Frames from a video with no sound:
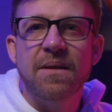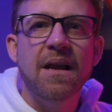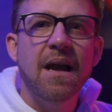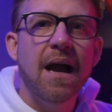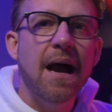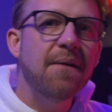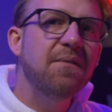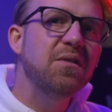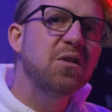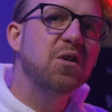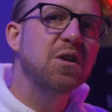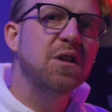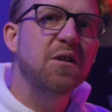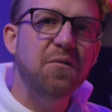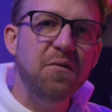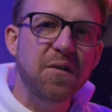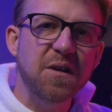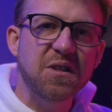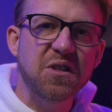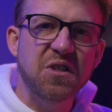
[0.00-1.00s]
Have a look at the
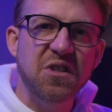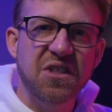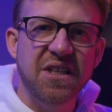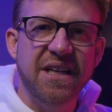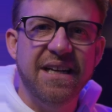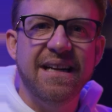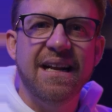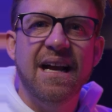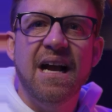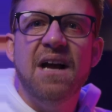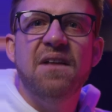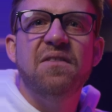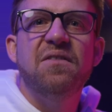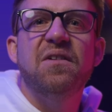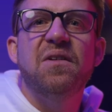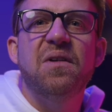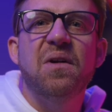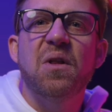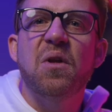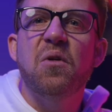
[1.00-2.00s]
fixture sheet. The
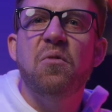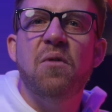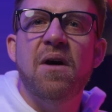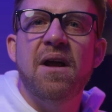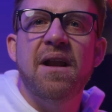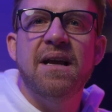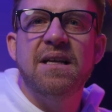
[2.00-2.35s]
yellow one